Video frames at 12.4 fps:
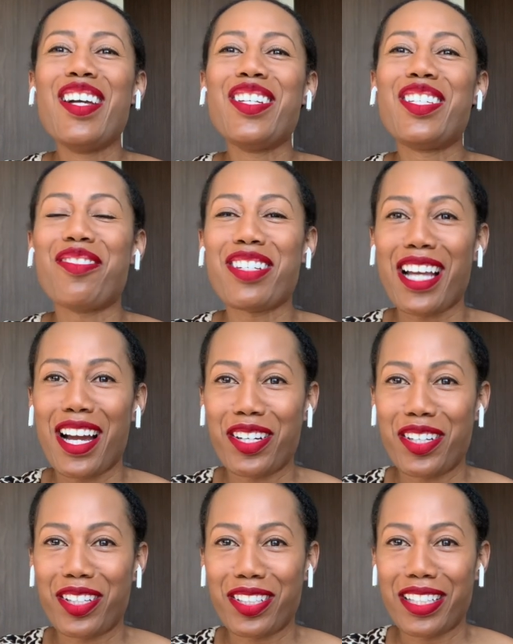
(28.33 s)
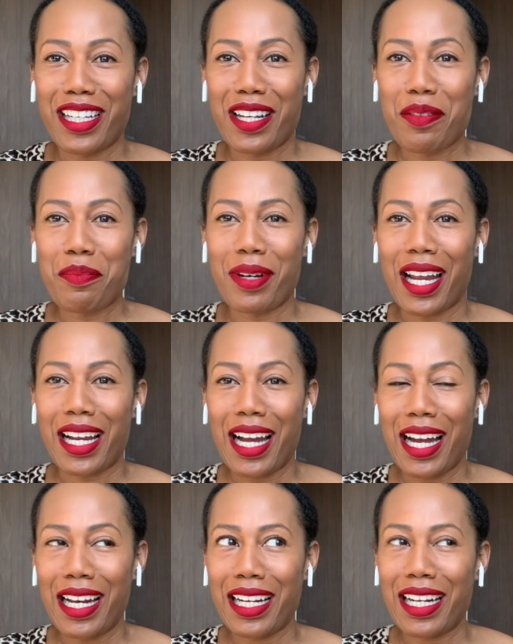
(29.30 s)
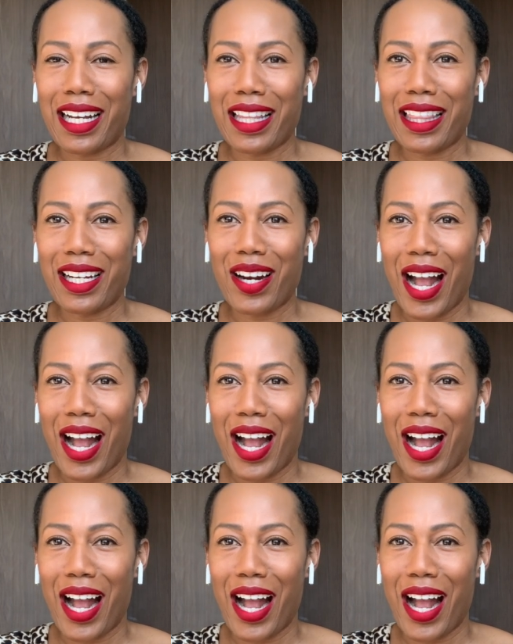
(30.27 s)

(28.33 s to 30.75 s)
To retire early, but I kind of got there